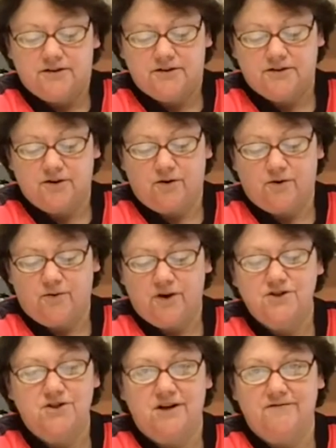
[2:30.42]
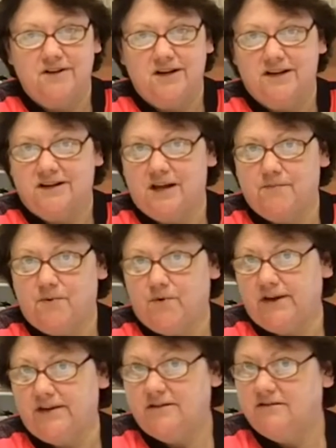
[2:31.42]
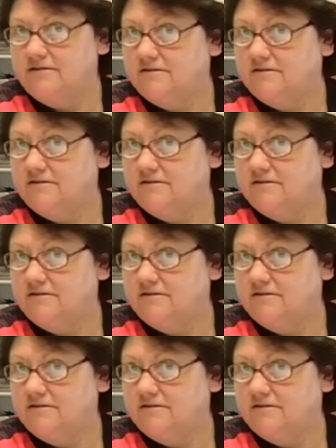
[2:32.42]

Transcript: So what should I have done at that point?